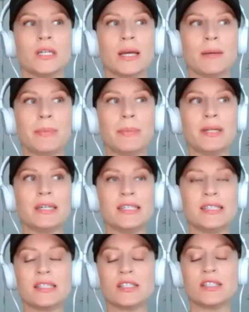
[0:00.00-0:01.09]
Yep,
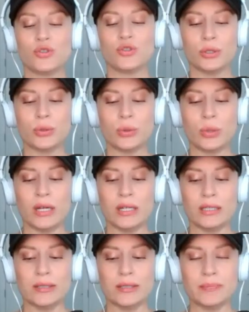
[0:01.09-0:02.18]
it's true.
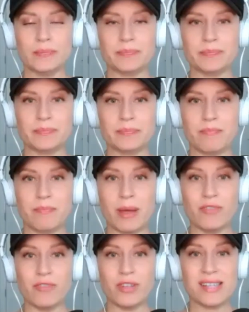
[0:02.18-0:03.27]

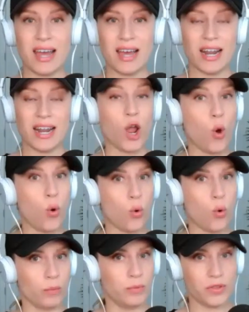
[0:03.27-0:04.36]
Memphis had a
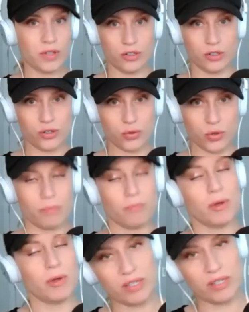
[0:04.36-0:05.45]
horrible thunderstorm.
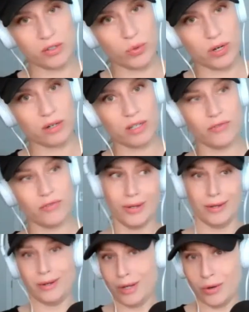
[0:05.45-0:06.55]
Memphis is where, if you
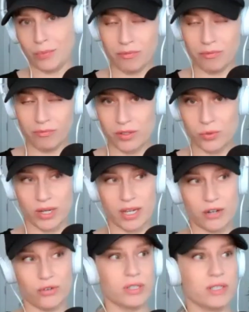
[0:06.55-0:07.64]
didn't know, Memphis is where
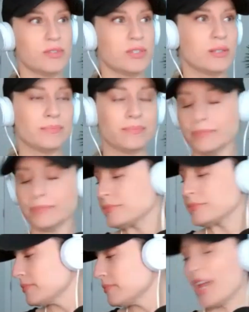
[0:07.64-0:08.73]
Kendrick lives.
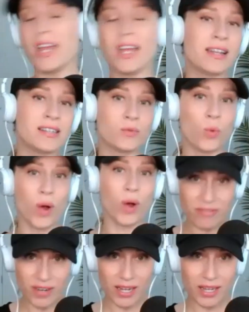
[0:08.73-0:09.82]
And his
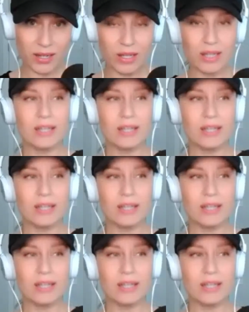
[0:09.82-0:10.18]
Wi-Fi